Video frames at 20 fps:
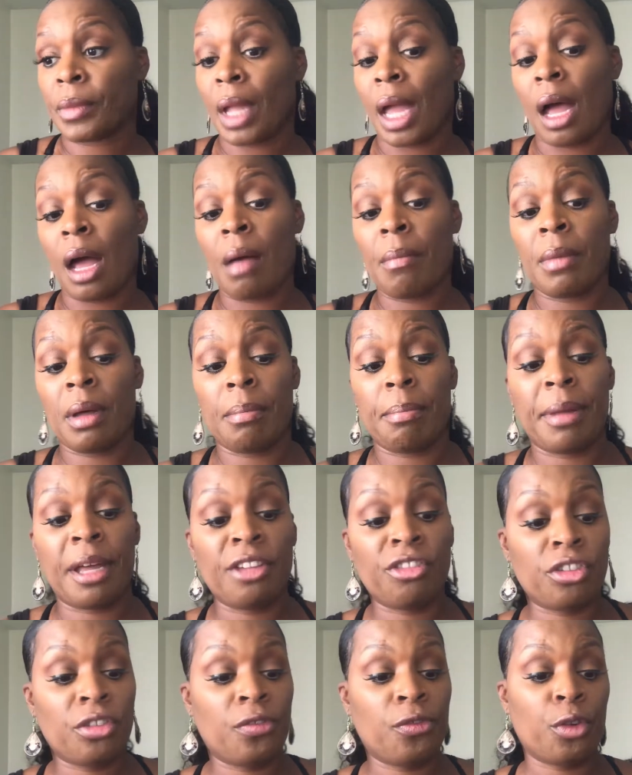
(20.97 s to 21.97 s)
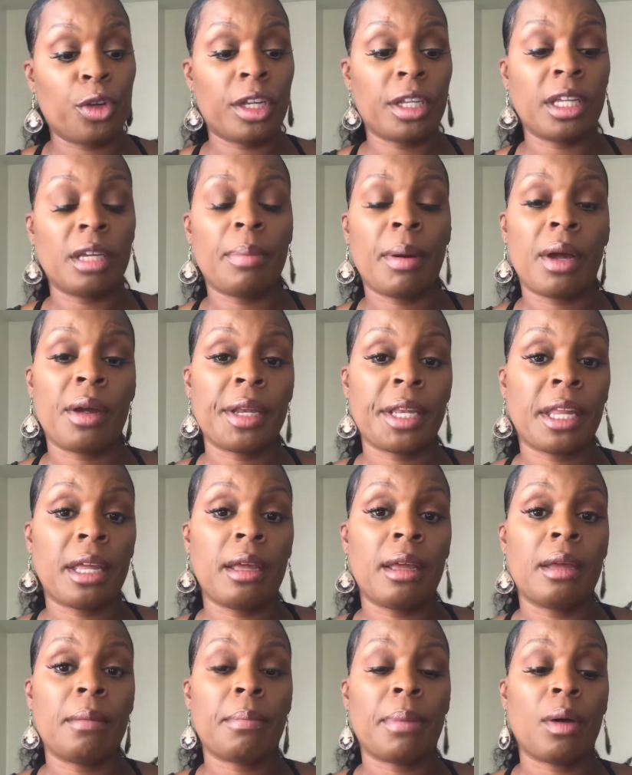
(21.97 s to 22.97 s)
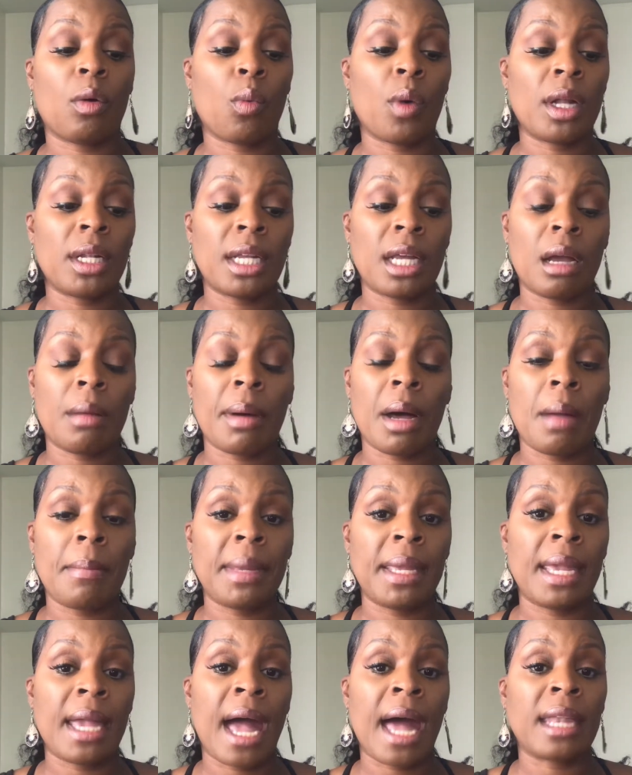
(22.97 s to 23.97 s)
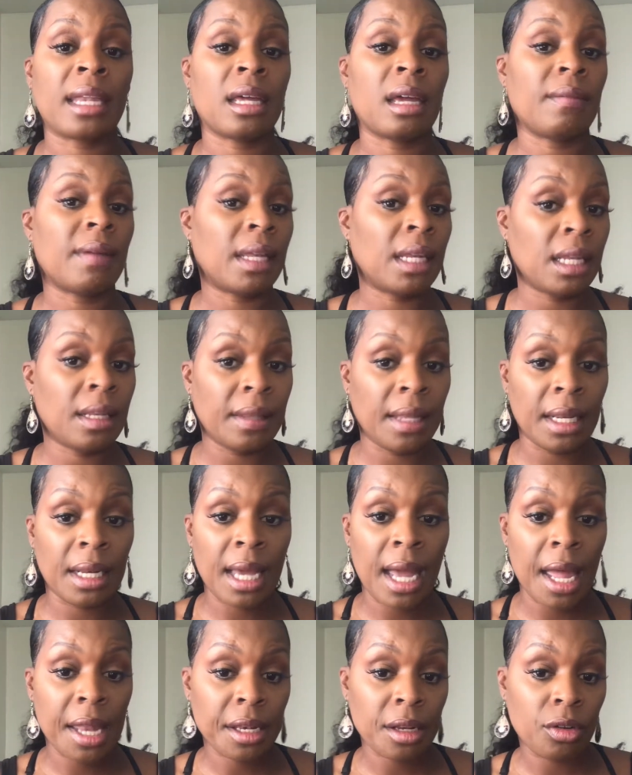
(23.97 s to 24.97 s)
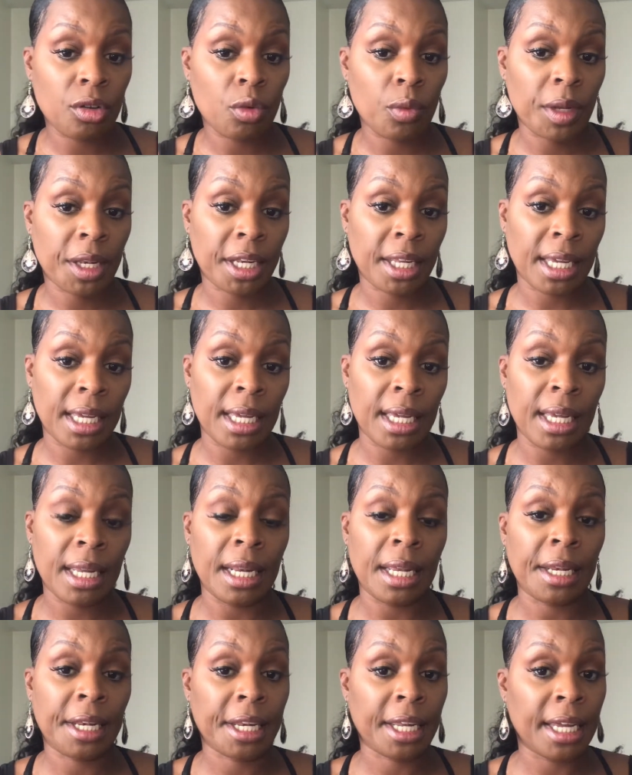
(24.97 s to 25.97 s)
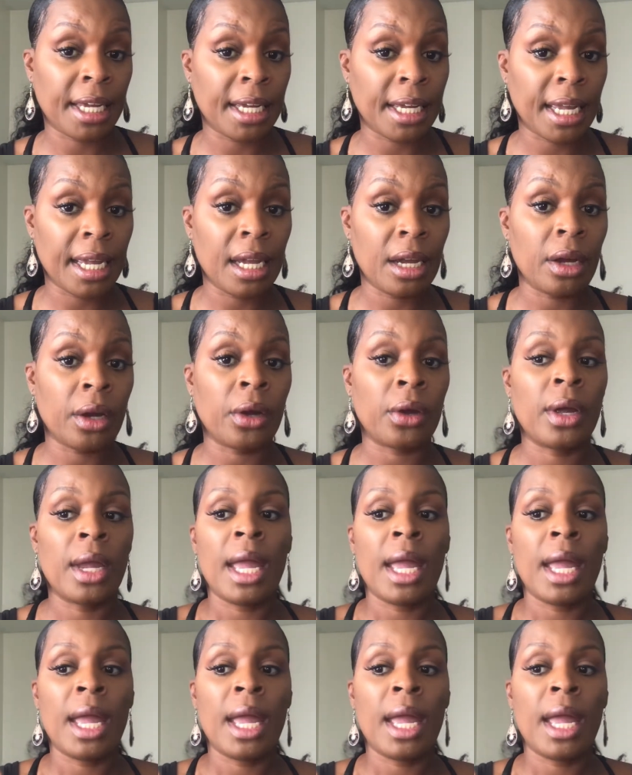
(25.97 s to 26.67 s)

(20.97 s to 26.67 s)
I'm a budget friendly person, but one thing about me, I love anything that has to do with skin and skincare.